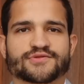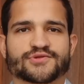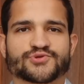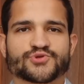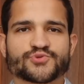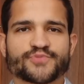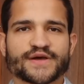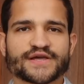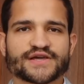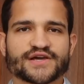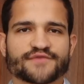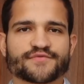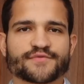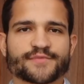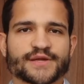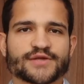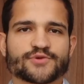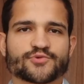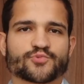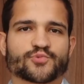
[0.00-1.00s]
The Dubai
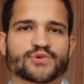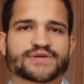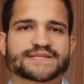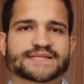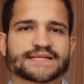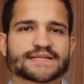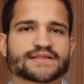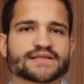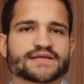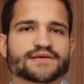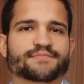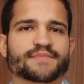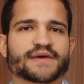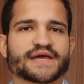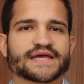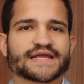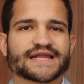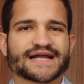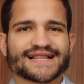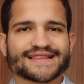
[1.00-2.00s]
government recently
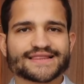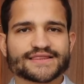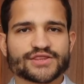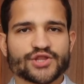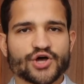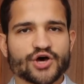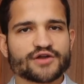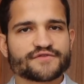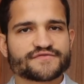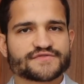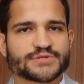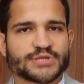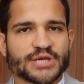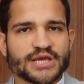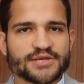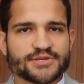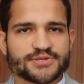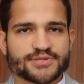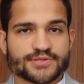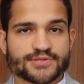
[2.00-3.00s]
made a lot of
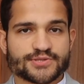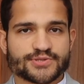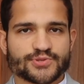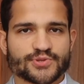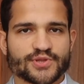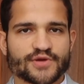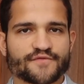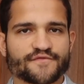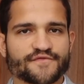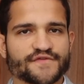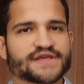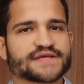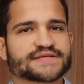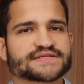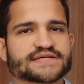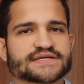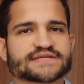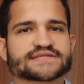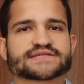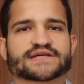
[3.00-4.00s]
changes to their
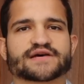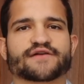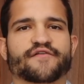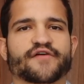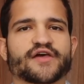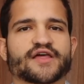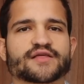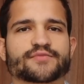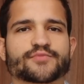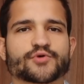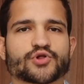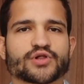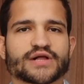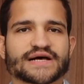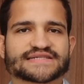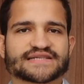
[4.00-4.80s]
visas available.